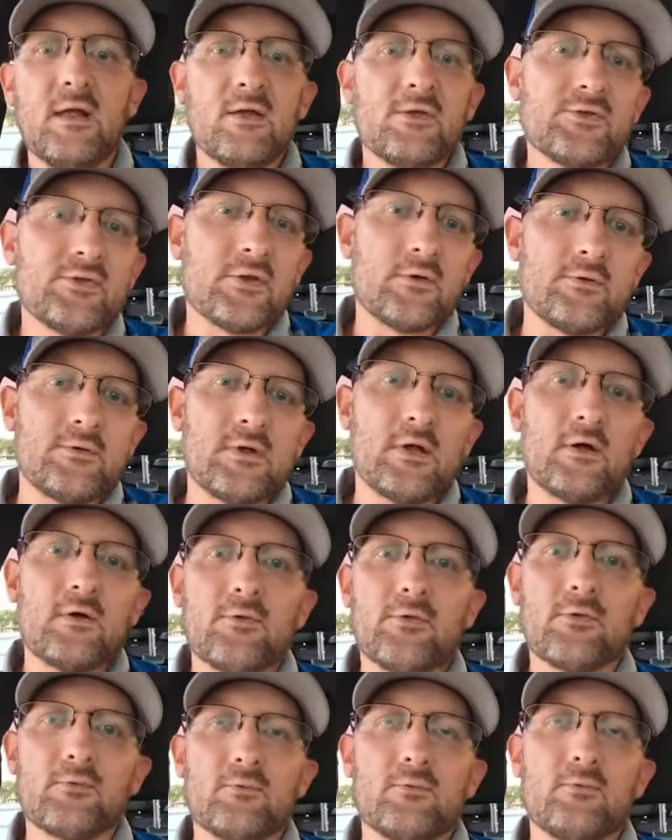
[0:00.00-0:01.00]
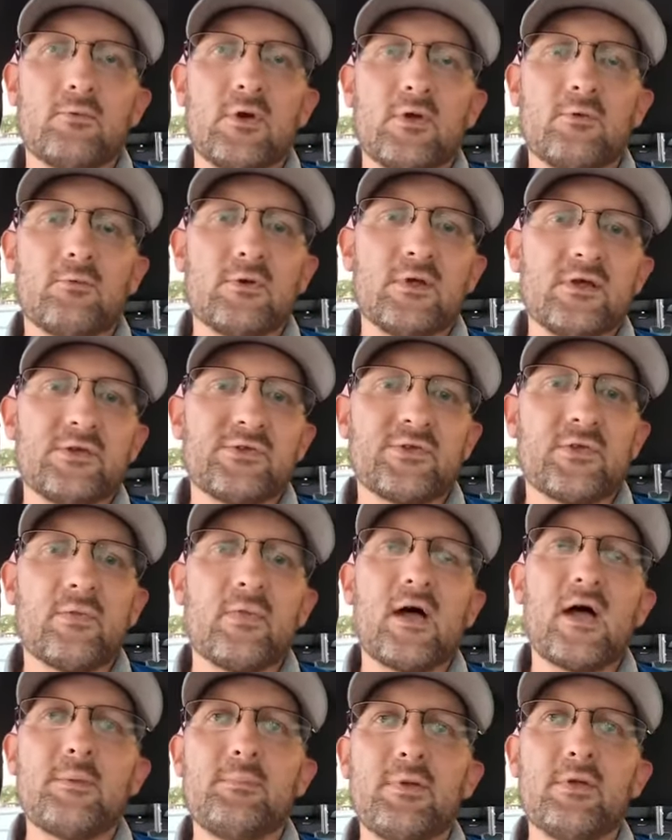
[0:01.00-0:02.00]
So know what risk and
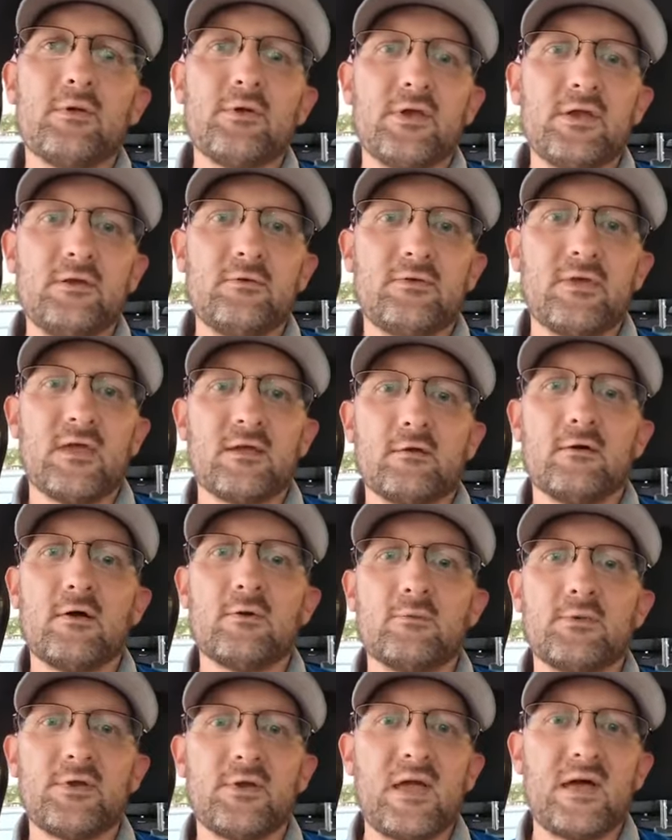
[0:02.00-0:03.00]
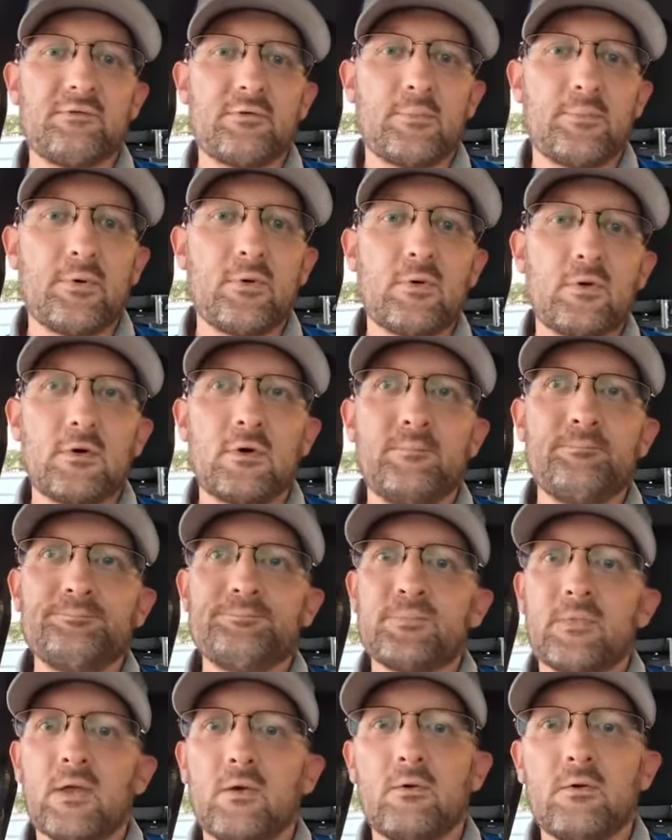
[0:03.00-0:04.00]
liability you take on when you have a pool.
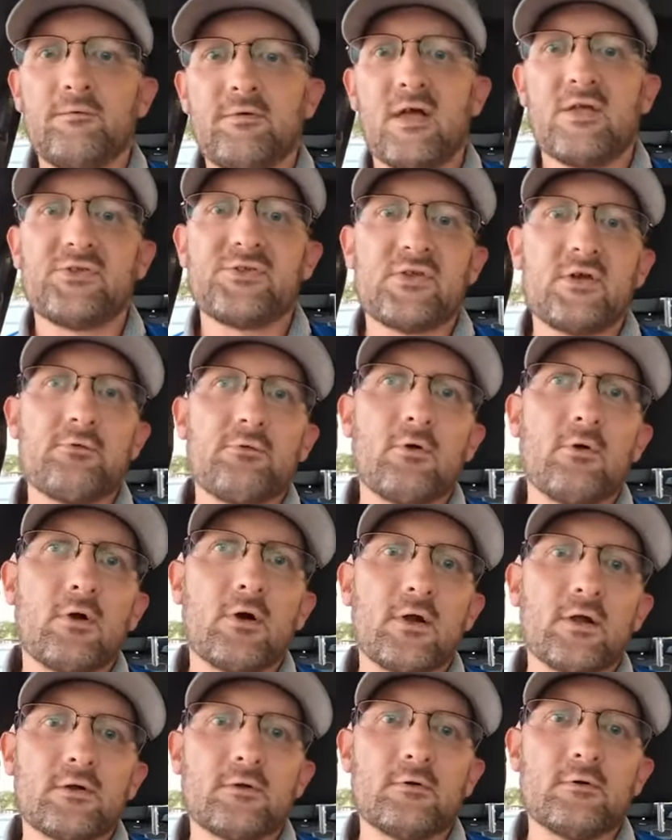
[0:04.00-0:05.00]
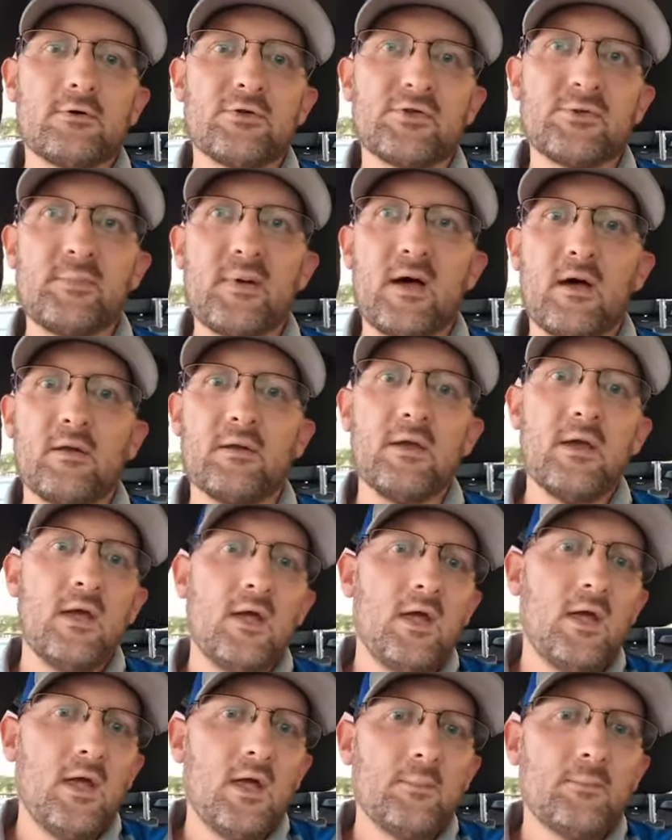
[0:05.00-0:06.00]
We've got several articles about
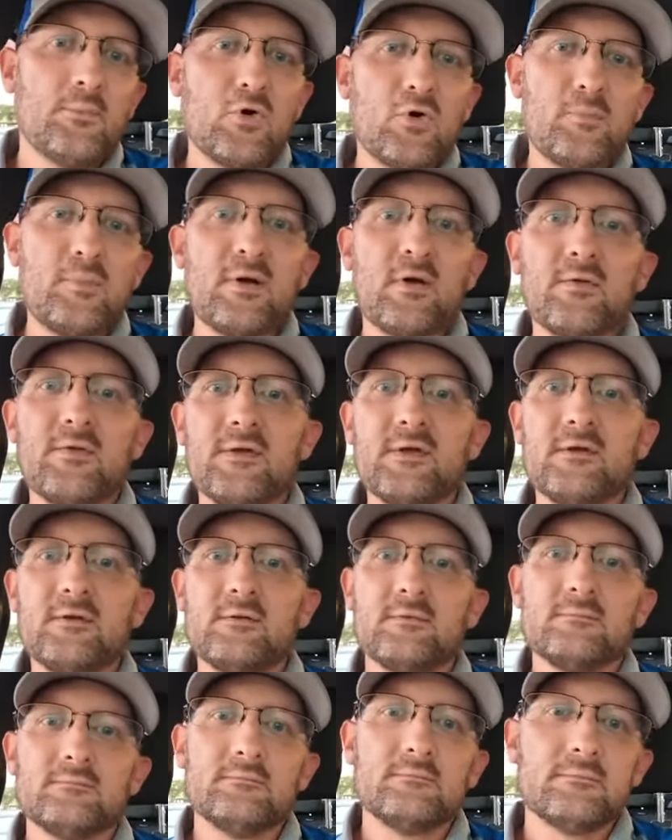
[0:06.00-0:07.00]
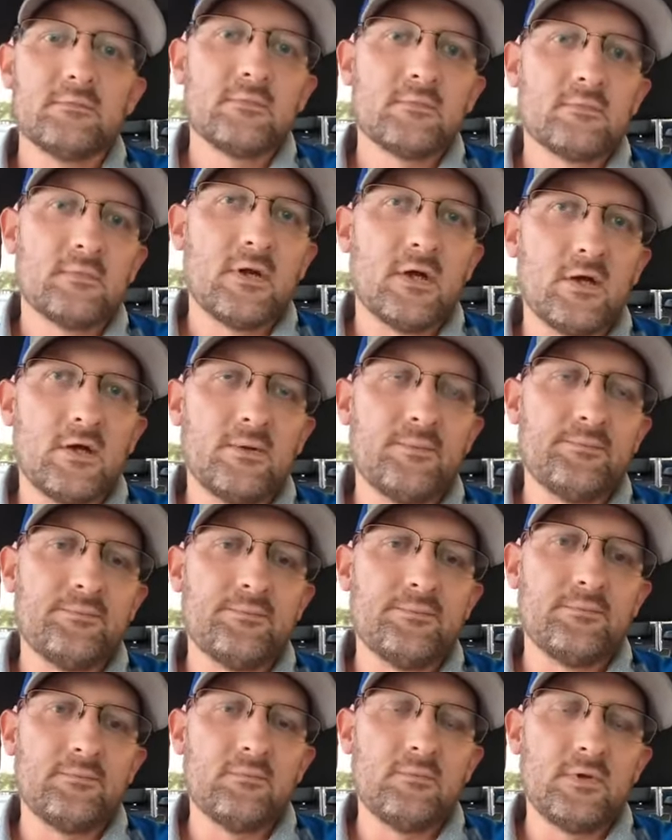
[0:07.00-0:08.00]
pool building,
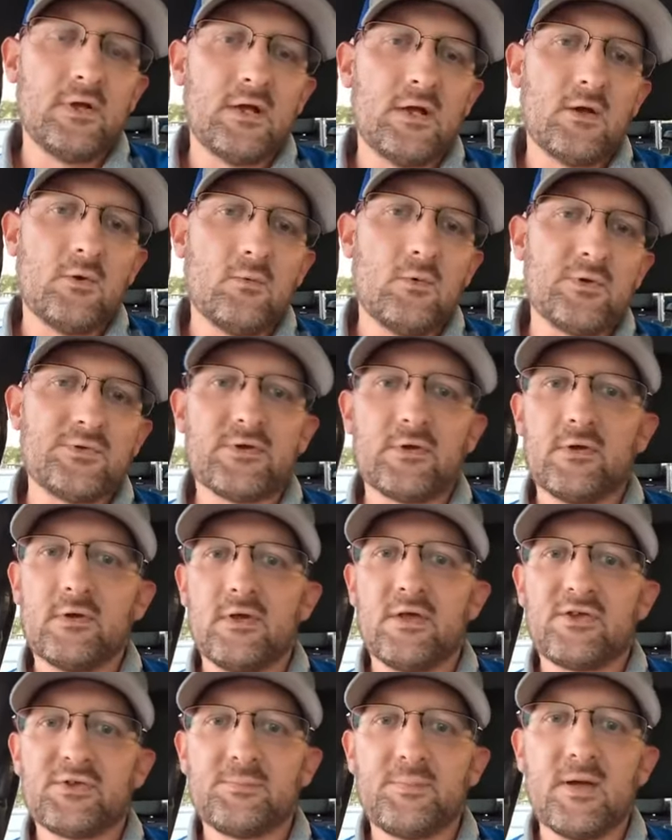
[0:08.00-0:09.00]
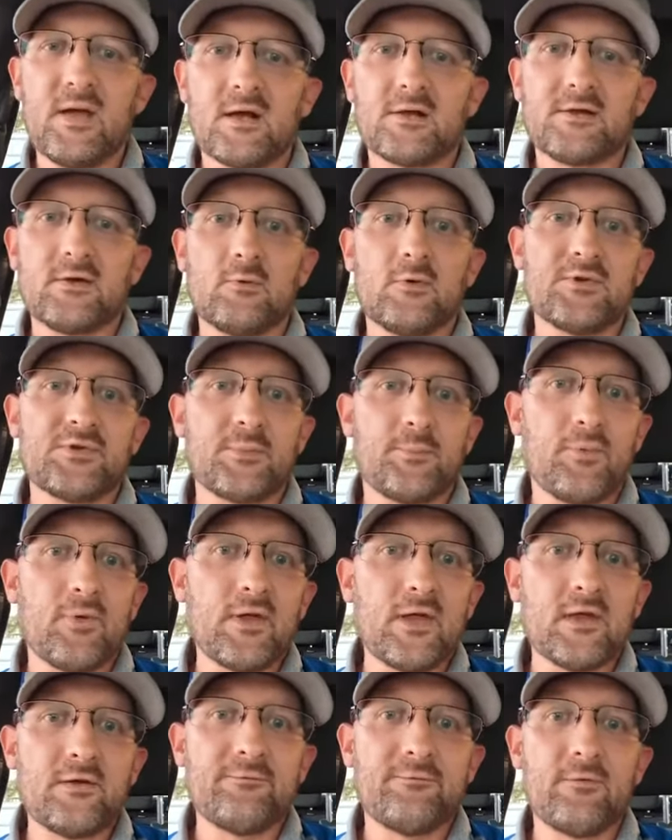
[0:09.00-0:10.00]
what to expect or what to
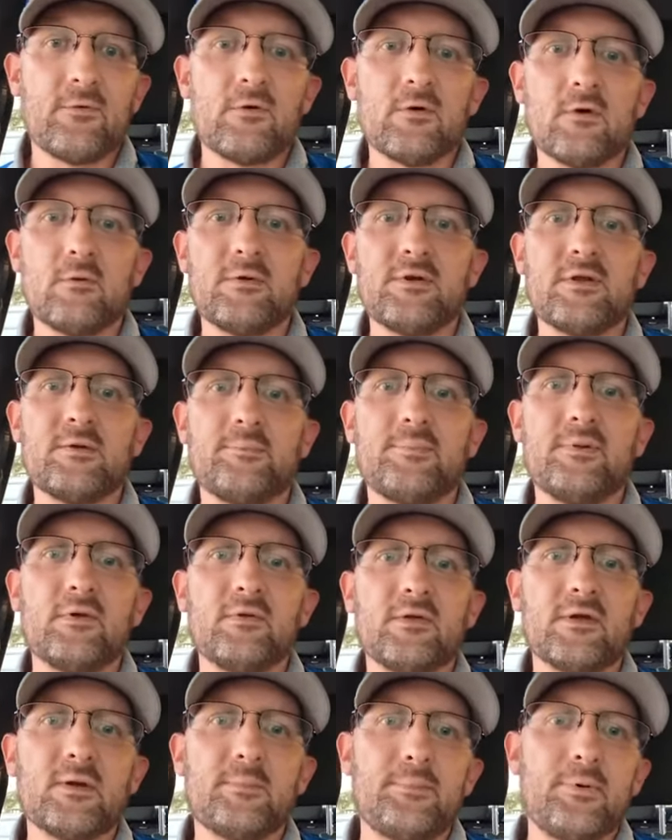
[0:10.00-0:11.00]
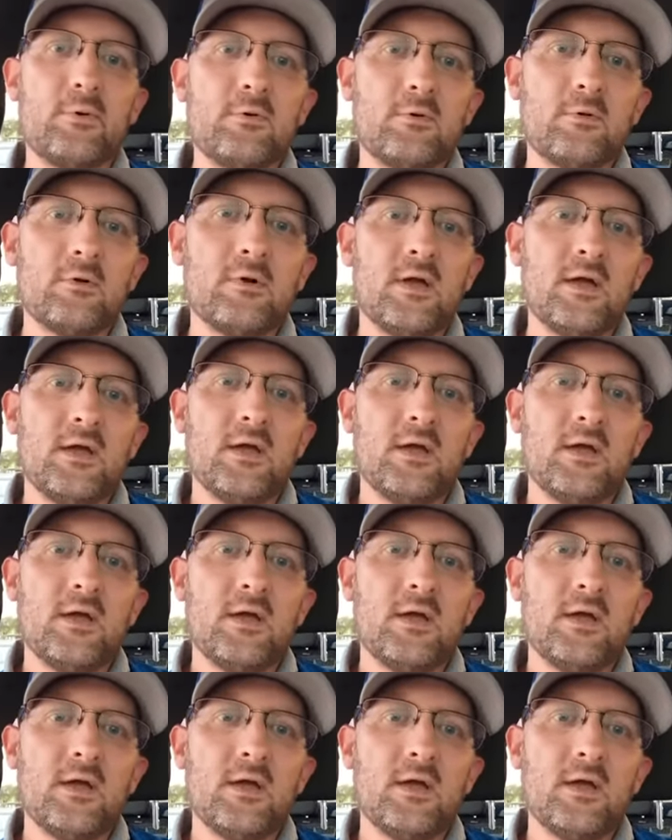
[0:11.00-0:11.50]
plan for when you're building a pool,